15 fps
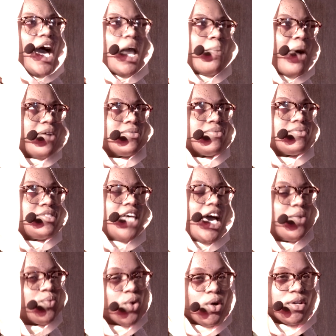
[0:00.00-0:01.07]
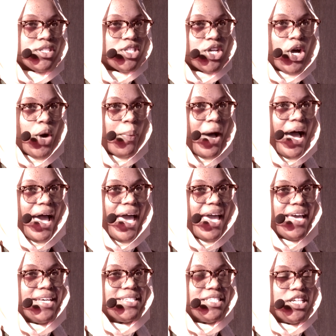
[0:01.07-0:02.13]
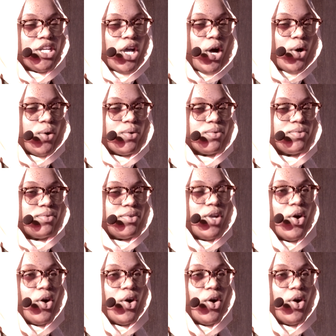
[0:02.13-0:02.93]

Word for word: had about 10 rules to go by, you know,